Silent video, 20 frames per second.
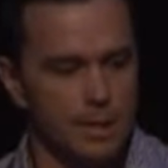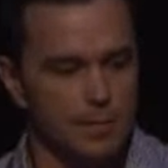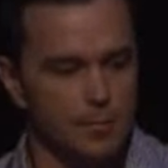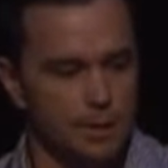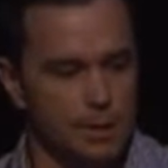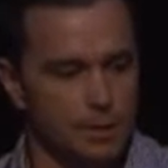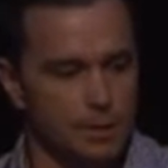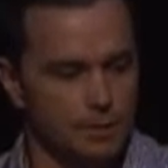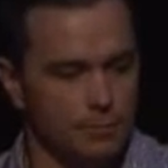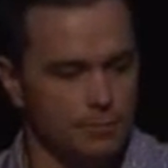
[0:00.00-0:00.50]

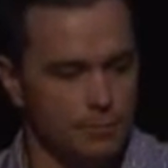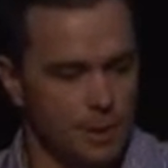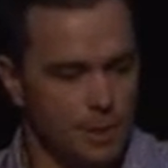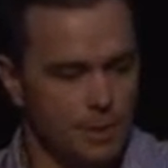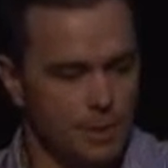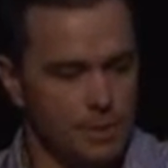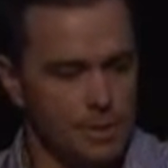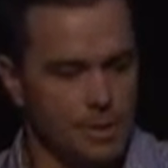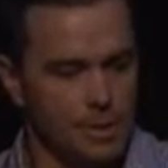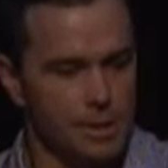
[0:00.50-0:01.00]
reaching
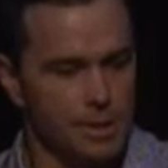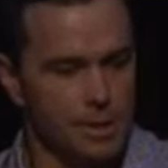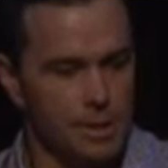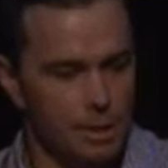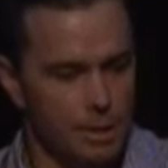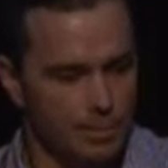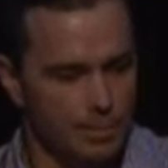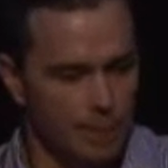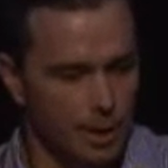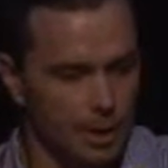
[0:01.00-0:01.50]
pharmacy, the
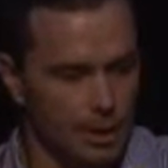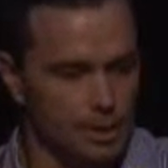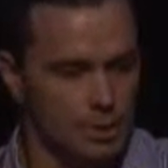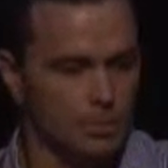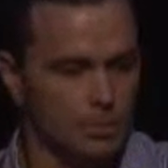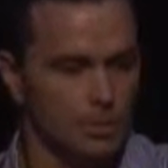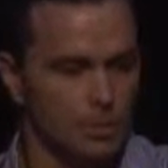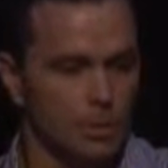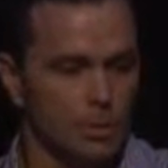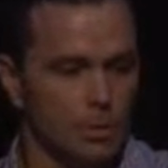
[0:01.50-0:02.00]

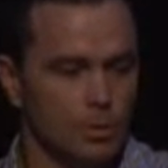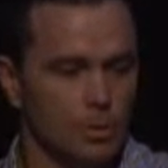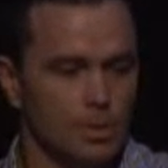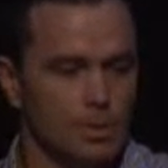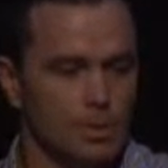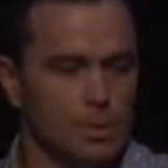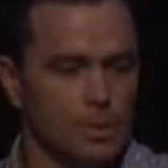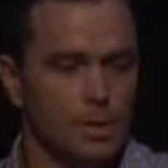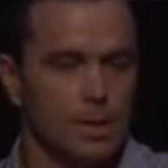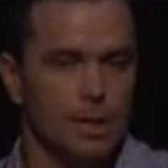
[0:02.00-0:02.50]
inpatient
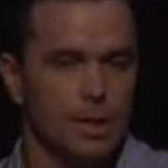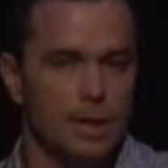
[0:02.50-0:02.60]
wards.